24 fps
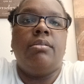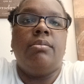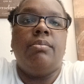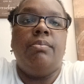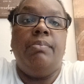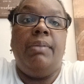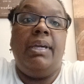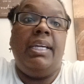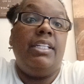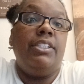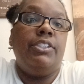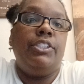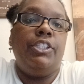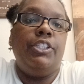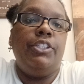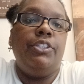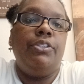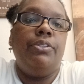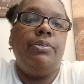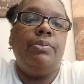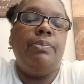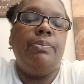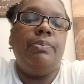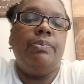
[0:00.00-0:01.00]
Made a
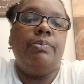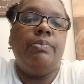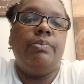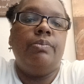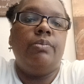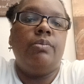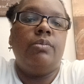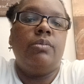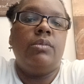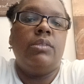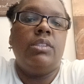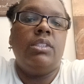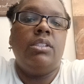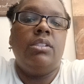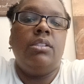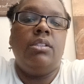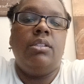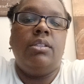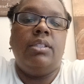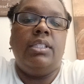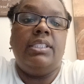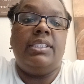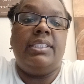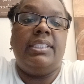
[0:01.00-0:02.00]
tube,
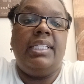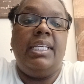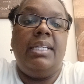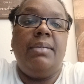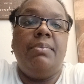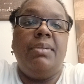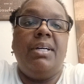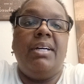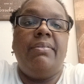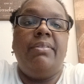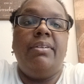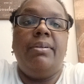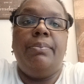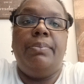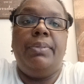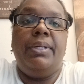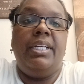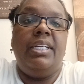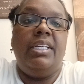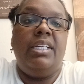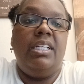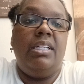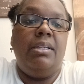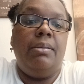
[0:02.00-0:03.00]
the seam of it, put
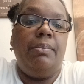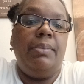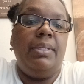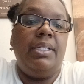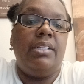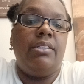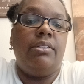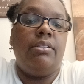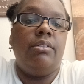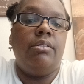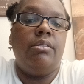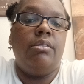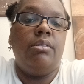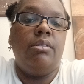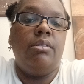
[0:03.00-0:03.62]
it in the middle.